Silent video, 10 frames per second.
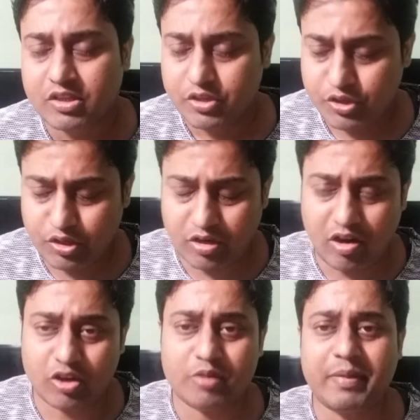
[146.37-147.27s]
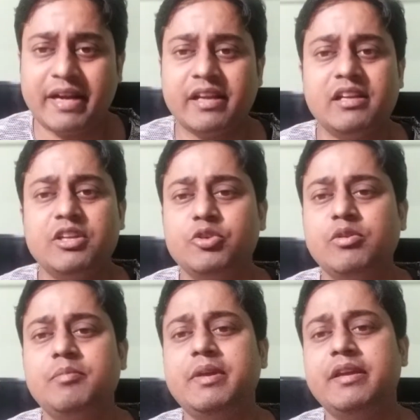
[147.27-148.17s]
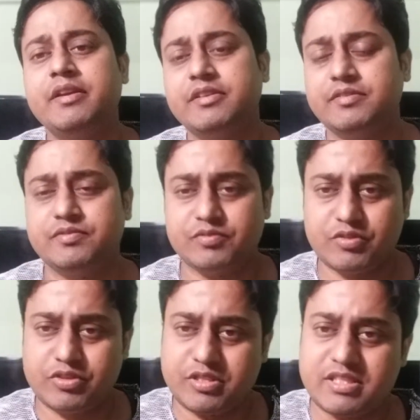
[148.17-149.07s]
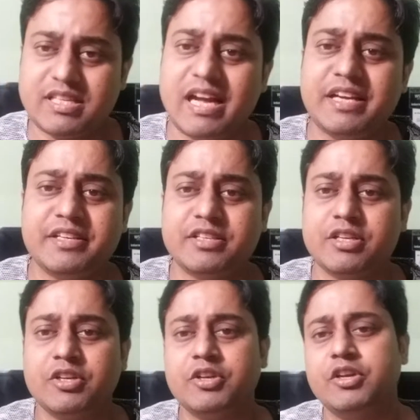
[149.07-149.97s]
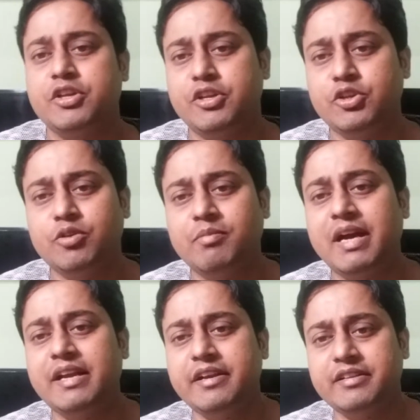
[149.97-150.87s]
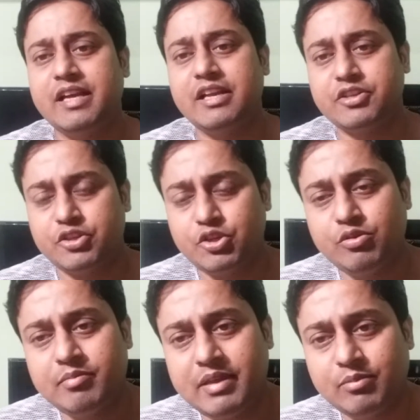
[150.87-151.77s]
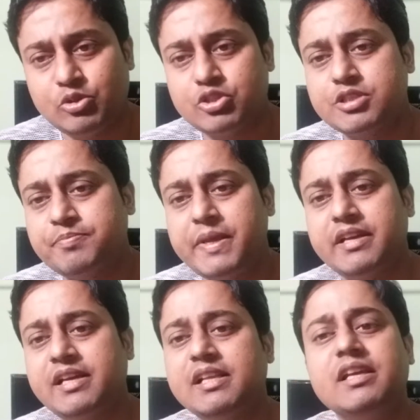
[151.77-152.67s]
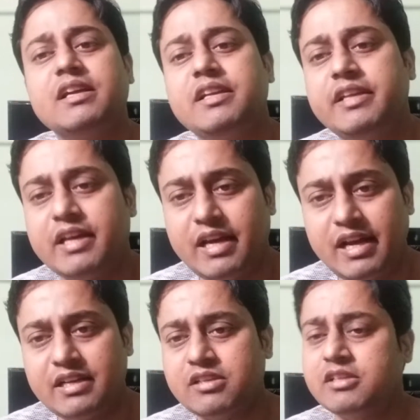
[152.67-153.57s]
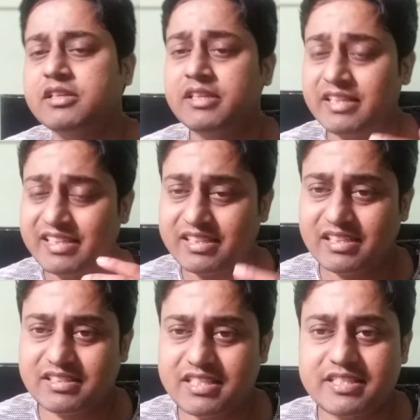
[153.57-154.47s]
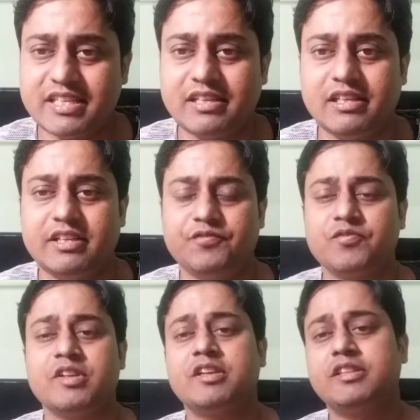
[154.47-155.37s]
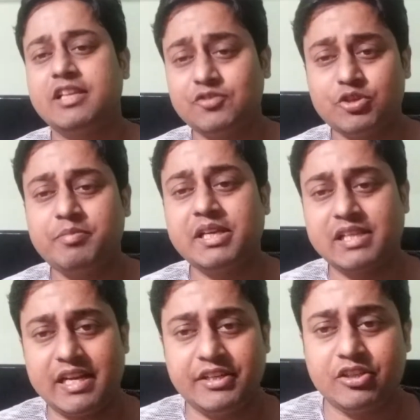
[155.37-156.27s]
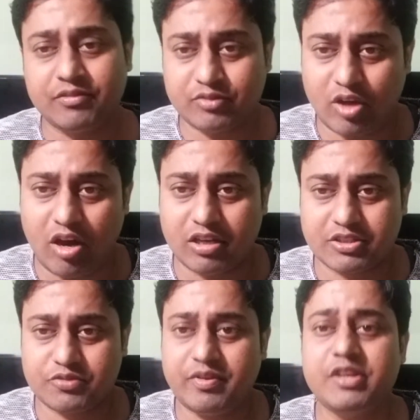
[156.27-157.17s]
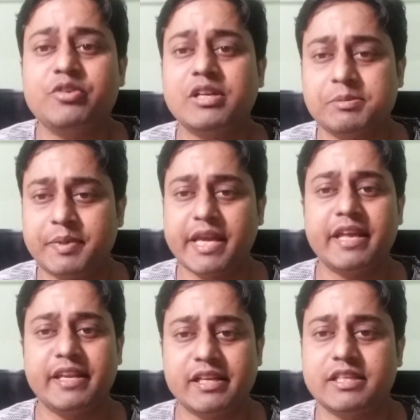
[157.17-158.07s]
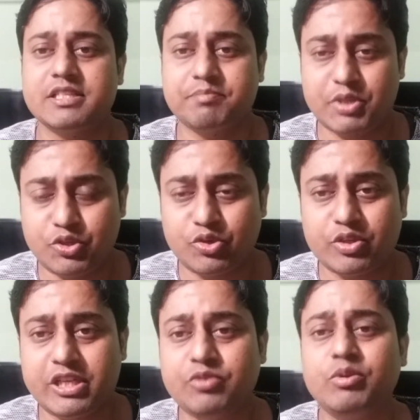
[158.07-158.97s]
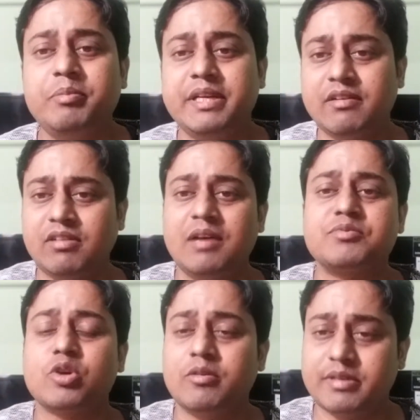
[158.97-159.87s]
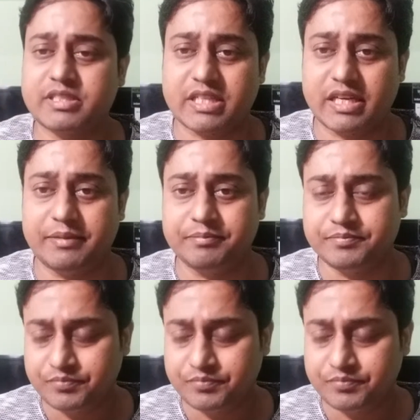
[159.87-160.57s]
Automatically you will be designed in your mind that you will be able to speak clearly and consistently. There should be clarity of thoughts when you are speaking in English, but it would be developed over time.